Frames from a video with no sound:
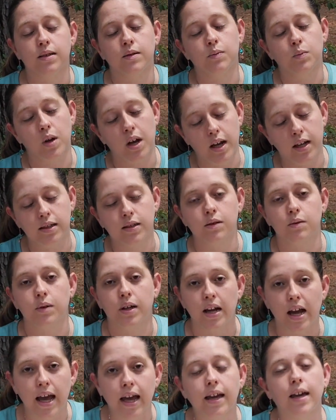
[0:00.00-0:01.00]
swans are
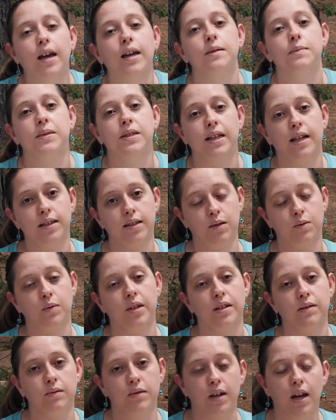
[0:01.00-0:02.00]
what I got obsessed
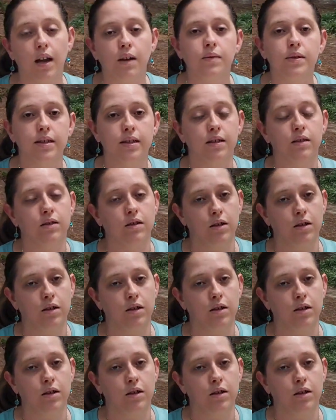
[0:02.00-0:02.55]
with when I was in